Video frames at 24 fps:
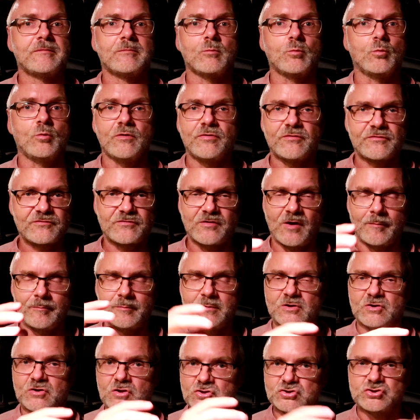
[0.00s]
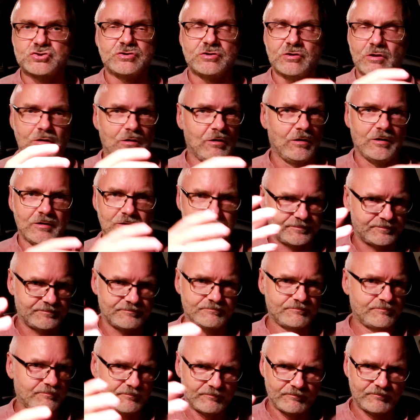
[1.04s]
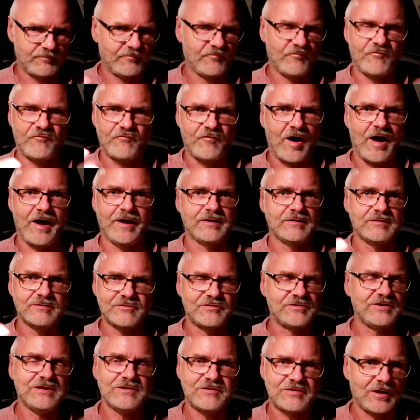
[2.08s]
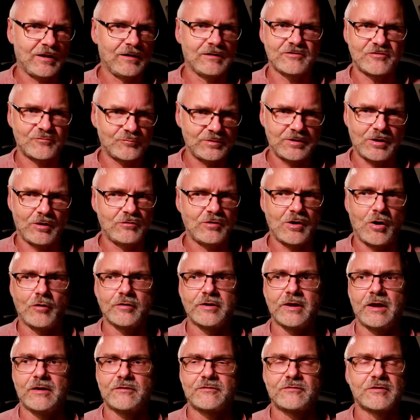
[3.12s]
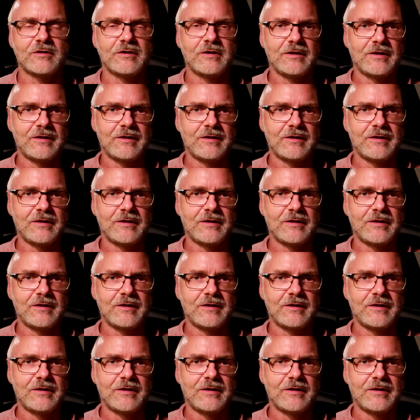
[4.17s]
with some additional fine details we don't know yet